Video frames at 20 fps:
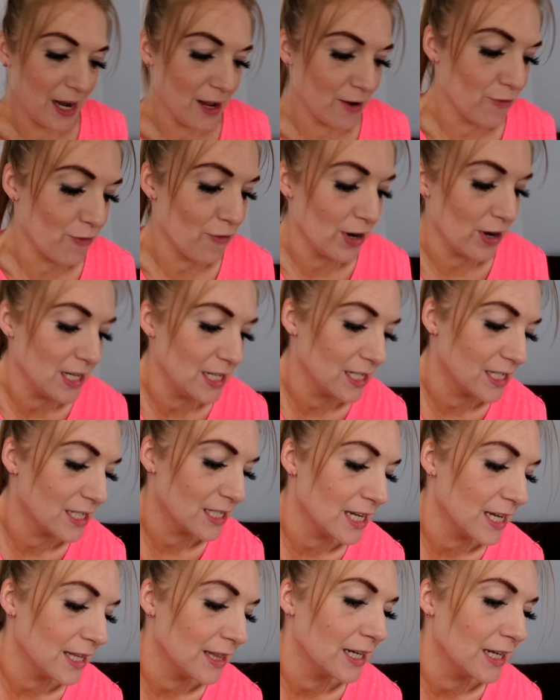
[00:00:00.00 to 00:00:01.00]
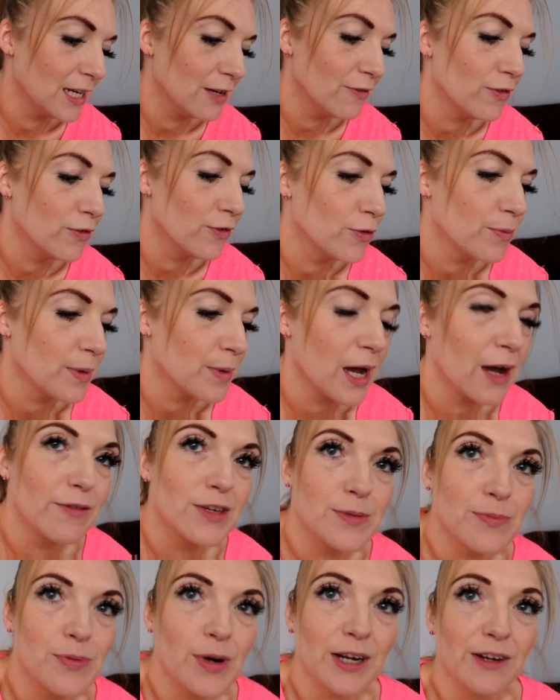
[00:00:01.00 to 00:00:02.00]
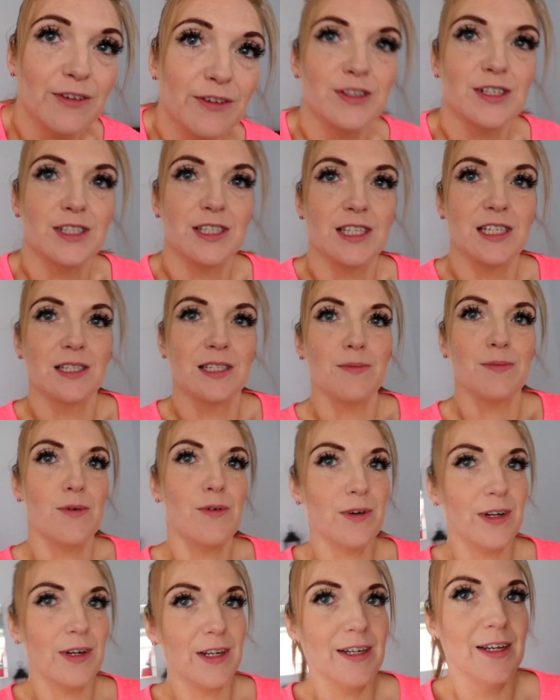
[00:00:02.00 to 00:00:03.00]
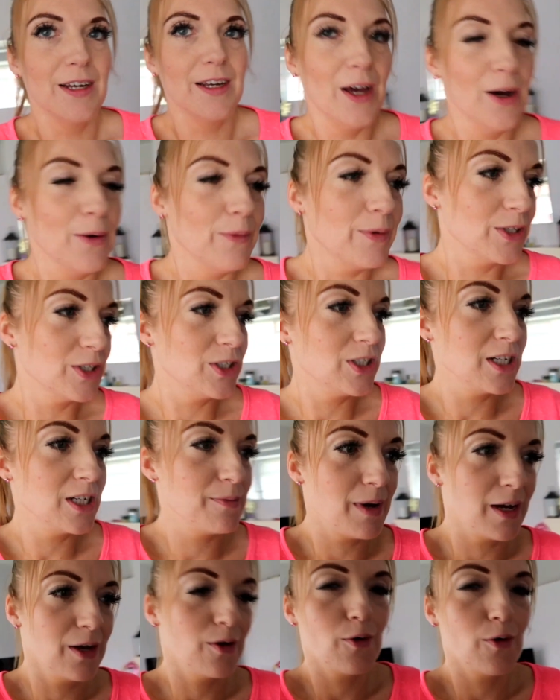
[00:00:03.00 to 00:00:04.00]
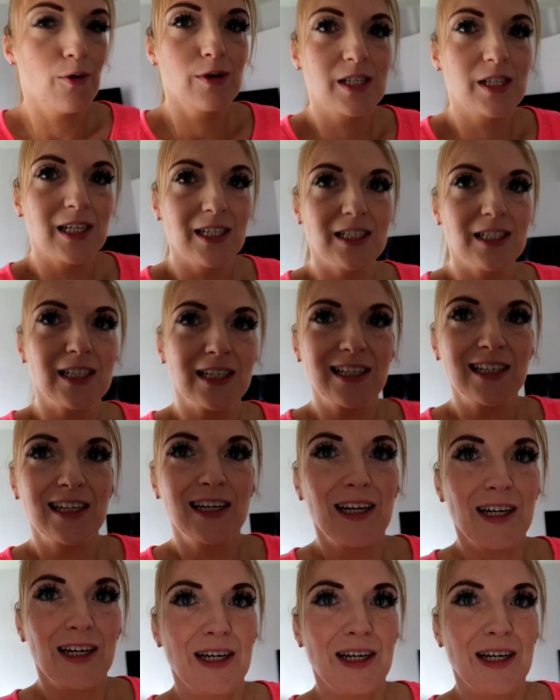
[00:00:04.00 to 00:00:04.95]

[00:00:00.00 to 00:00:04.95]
let Freddie sit in the living room to have his breakfast this morning, which did my OCD